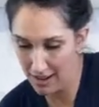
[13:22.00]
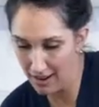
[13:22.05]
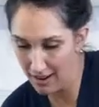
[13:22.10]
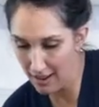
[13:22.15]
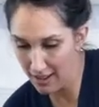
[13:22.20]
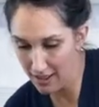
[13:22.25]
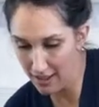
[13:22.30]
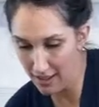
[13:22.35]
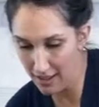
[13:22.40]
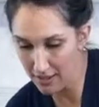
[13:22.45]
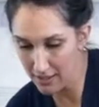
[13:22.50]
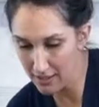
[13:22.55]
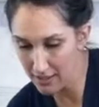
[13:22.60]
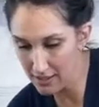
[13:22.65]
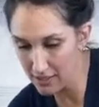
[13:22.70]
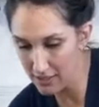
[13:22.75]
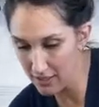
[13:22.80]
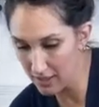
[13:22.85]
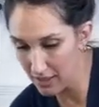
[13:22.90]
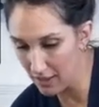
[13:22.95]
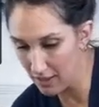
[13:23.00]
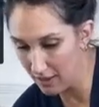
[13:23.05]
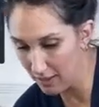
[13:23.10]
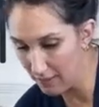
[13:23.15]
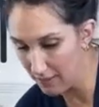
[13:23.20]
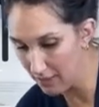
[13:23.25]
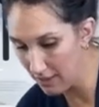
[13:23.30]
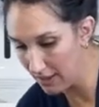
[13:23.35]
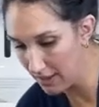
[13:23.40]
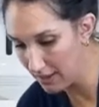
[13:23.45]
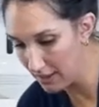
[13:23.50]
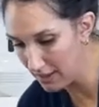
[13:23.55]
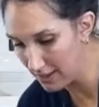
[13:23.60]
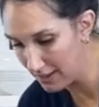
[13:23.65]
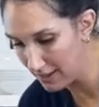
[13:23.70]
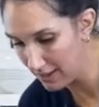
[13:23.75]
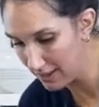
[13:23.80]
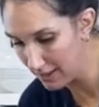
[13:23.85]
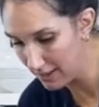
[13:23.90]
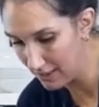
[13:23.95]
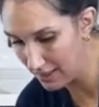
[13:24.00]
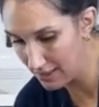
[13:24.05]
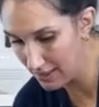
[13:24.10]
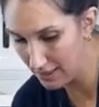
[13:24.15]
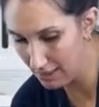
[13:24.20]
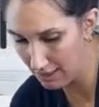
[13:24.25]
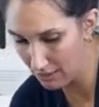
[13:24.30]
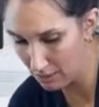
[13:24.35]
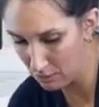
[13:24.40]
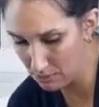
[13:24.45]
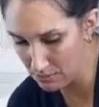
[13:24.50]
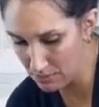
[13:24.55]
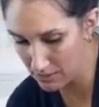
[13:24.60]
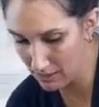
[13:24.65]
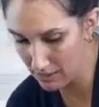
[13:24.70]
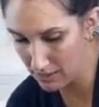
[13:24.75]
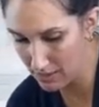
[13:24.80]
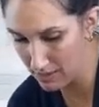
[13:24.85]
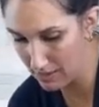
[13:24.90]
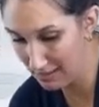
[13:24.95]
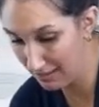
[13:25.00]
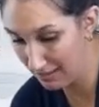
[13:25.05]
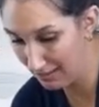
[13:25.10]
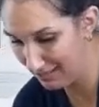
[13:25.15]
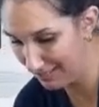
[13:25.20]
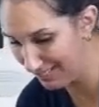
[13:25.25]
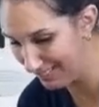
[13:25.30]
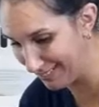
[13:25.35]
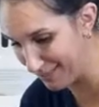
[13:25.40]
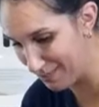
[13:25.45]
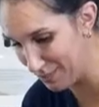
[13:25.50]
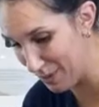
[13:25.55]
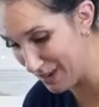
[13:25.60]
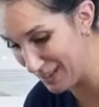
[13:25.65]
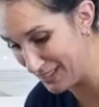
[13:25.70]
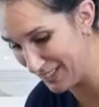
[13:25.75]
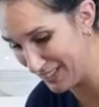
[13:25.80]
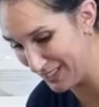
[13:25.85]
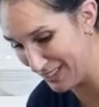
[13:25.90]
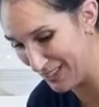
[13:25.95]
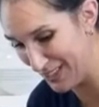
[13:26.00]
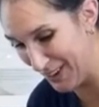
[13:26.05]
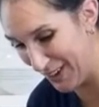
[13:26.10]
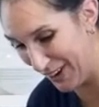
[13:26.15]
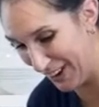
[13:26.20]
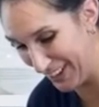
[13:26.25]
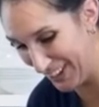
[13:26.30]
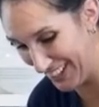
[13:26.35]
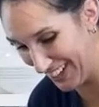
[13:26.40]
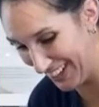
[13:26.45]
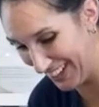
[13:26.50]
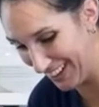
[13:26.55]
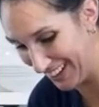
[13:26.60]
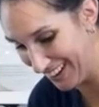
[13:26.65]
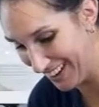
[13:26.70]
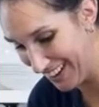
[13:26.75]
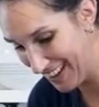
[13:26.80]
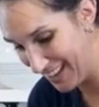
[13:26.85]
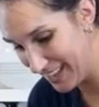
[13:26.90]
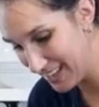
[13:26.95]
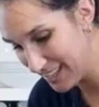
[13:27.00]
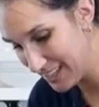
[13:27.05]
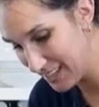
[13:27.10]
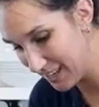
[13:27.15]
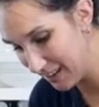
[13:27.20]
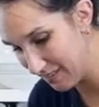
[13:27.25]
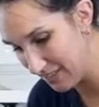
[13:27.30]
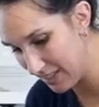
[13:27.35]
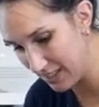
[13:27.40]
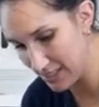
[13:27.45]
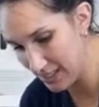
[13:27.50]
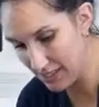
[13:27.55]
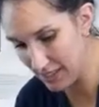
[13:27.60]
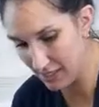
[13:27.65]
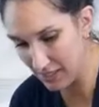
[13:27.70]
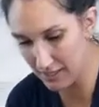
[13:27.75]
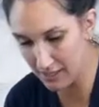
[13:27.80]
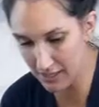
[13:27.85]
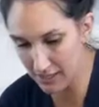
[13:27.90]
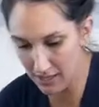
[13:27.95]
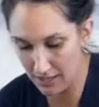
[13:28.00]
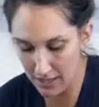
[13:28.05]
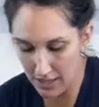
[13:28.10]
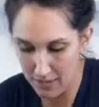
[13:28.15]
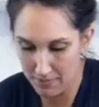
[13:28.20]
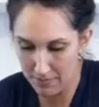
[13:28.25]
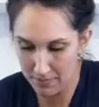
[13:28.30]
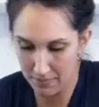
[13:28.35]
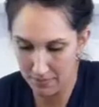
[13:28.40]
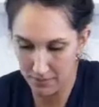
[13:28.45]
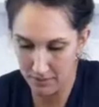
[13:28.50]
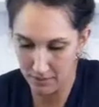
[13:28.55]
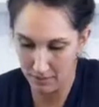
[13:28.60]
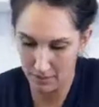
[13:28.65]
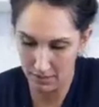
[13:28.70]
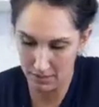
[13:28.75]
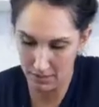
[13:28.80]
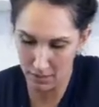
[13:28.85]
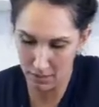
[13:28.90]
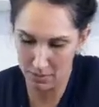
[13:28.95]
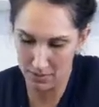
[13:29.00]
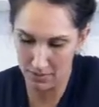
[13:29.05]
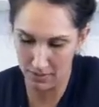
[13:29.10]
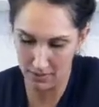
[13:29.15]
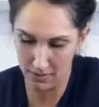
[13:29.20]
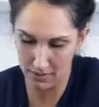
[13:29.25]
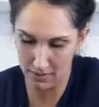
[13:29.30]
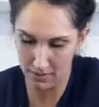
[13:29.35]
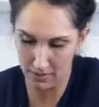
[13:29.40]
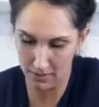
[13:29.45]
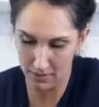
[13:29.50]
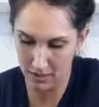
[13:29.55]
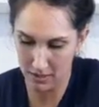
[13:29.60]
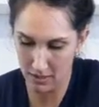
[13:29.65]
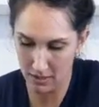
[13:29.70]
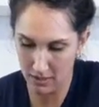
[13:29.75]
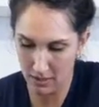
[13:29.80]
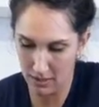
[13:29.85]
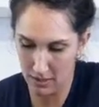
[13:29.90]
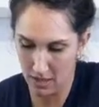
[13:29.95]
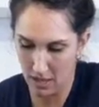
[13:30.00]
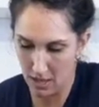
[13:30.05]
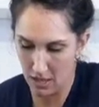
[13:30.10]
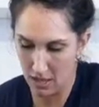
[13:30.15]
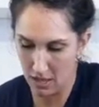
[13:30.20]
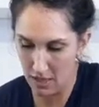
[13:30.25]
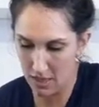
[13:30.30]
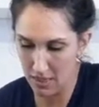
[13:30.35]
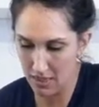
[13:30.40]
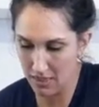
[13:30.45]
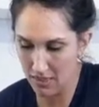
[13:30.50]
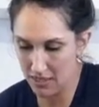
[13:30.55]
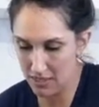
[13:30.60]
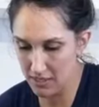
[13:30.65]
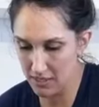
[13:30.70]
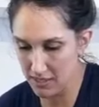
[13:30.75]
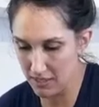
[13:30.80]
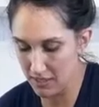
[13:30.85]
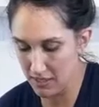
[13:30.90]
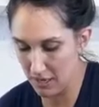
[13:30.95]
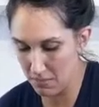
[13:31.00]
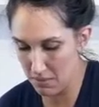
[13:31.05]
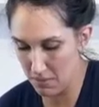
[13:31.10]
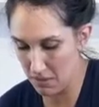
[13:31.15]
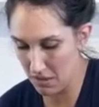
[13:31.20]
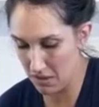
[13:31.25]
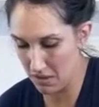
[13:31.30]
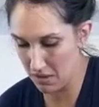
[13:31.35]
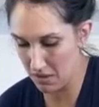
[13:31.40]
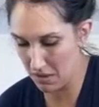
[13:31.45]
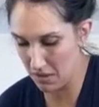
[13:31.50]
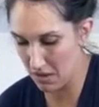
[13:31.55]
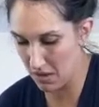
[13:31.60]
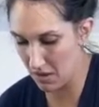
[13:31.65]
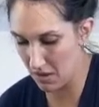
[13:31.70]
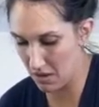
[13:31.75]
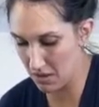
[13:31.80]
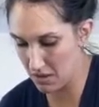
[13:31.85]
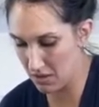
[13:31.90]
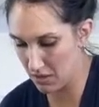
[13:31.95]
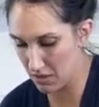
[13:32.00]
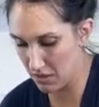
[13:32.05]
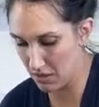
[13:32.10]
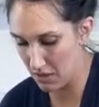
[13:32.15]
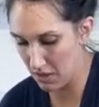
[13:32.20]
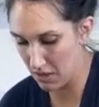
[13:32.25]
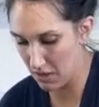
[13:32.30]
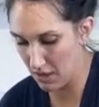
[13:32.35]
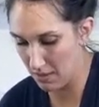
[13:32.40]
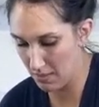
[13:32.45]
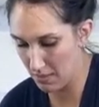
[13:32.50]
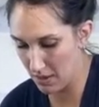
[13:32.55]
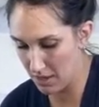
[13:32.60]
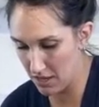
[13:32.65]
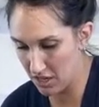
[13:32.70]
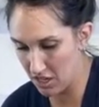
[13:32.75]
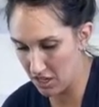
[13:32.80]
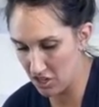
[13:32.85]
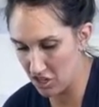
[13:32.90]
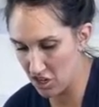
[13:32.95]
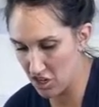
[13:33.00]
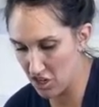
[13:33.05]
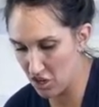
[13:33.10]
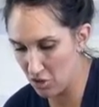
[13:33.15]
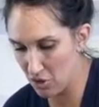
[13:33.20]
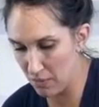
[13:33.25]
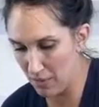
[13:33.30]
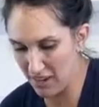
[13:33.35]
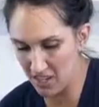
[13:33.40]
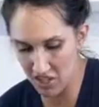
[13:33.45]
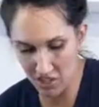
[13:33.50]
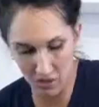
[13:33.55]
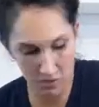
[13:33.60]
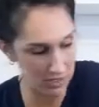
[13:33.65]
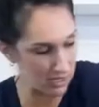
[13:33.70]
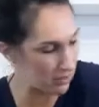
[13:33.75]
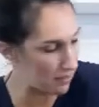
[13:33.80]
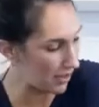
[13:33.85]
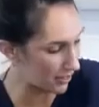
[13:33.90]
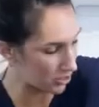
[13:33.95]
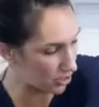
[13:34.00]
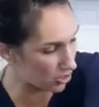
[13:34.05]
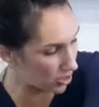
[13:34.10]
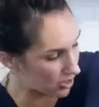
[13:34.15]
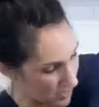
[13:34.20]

And see if that, whoopsies, pressed a little too hard there. See if that sticks. Oopsies. I think this is the type of thing that you might need to use some extra